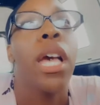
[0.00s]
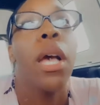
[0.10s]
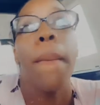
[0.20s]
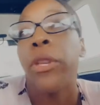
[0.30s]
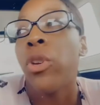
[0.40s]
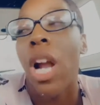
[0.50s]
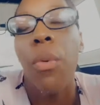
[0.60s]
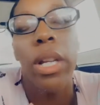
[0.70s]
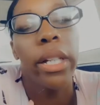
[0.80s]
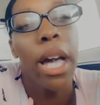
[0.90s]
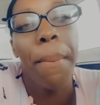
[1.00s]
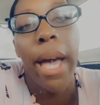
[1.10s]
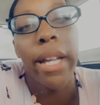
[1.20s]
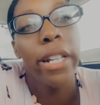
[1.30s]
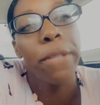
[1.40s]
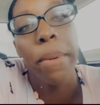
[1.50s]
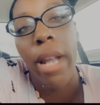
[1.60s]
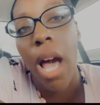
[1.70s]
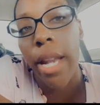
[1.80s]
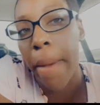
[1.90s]
You don't wanna come out here and spend
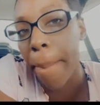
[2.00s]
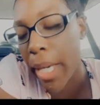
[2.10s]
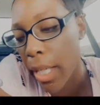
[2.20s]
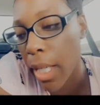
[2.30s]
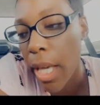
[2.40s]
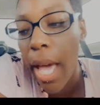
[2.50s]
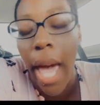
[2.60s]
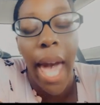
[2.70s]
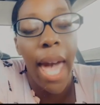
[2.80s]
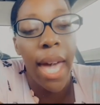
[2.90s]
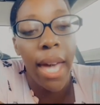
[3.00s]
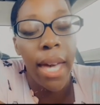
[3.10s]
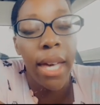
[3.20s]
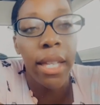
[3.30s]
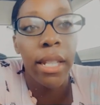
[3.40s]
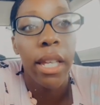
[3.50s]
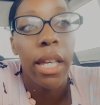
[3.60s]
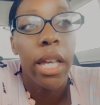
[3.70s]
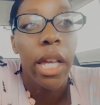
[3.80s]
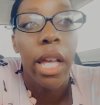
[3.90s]
all that money and
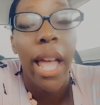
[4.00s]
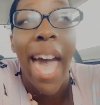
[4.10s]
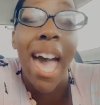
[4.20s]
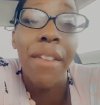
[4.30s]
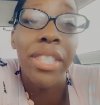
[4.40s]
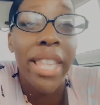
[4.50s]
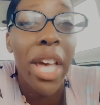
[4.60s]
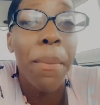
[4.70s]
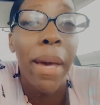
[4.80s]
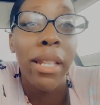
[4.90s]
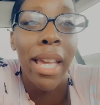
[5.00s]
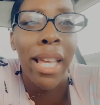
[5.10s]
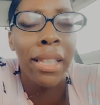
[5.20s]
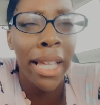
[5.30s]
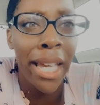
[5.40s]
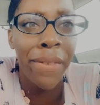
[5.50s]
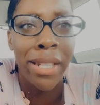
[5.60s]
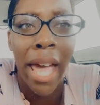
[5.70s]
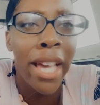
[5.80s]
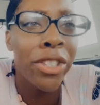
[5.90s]
half step and then leave a
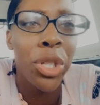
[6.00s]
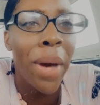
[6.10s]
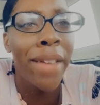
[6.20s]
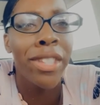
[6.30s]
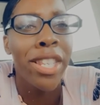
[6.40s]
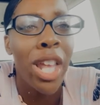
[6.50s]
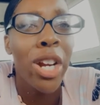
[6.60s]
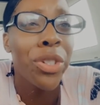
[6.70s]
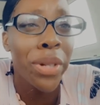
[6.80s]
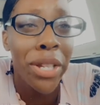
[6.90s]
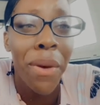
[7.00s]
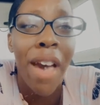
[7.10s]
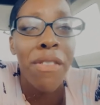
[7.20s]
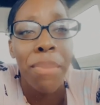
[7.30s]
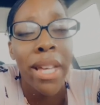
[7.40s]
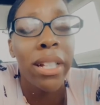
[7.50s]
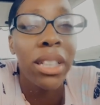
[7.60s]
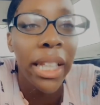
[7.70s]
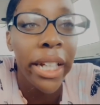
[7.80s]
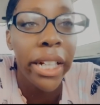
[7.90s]
day or two after surgery, you haven't been
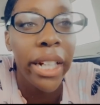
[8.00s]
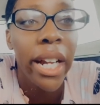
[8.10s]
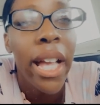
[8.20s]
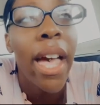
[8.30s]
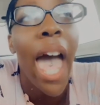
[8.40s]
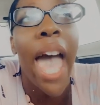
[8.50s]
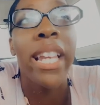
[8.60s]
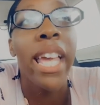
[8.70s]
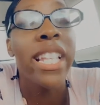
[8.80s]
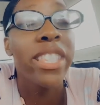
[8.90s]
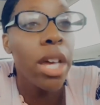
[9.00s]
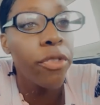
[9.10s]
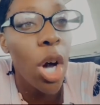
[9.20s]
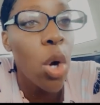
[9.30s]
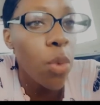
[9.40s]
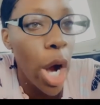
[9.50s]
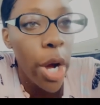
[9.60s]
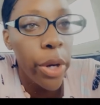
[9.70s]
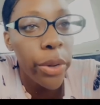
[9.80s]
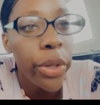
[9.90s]
clear, and then stuff go
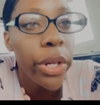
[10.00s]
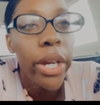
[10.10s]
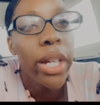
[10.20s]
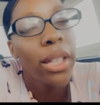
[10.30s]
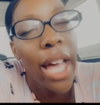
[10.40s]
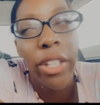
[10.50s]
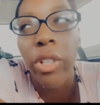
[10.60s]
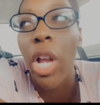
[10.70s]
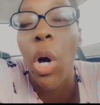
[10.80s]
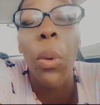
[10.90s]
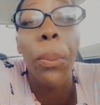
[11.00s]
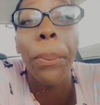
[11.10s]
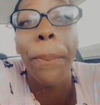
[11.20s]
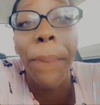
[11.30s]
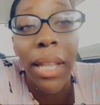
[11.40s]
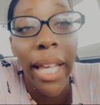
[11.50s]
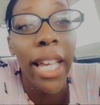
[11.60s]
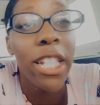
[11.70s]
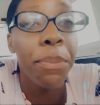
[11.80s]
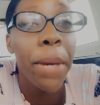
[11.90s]
wrong. Like, you know,
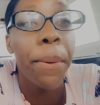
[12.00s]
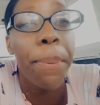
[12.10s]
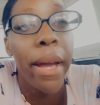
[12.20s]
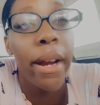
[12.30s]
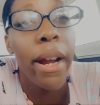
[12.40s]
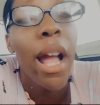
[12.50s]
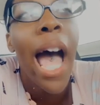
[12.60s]
please be prepared.